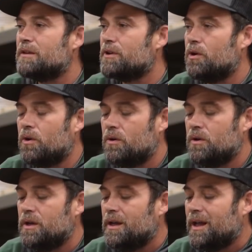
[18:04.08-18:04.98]
every hole.
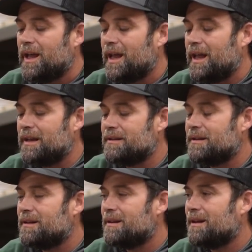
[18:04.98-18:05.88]
And
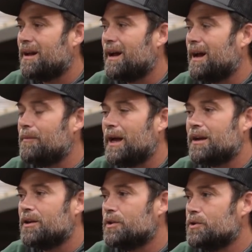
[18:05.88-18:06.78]
I'm
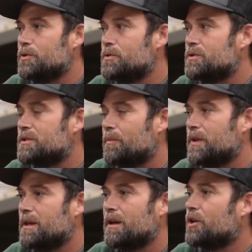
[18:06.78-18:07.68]
not going to lose
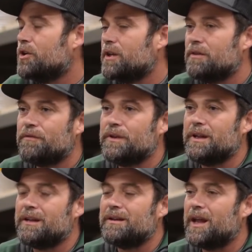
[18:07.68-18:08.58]
something, a good
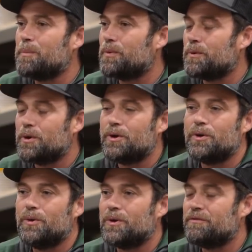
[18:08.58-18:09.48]
Infinite,
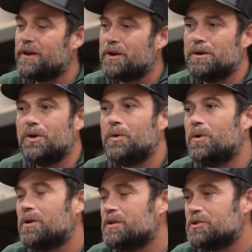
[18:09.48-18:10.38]
Emperor, or Pharaoh,
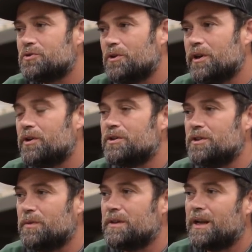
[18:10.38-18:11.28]
or Destroyer, or
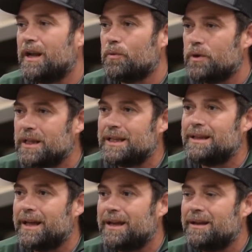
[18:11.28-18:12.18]
something that I really
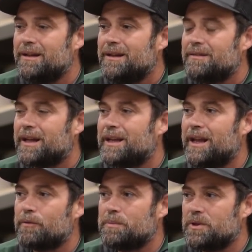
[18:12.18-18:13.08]
like, that I
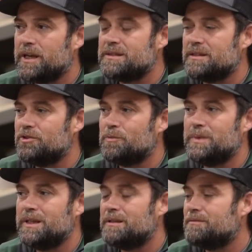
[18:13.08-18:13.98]
can't replace, that took
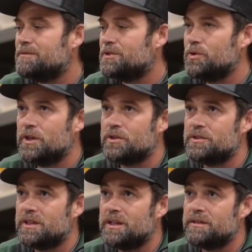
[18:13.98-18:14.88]
me 2
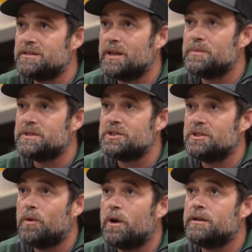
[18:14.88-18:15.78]
years to get in the same
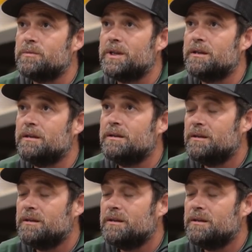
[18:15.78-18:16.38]
position I want it to be in.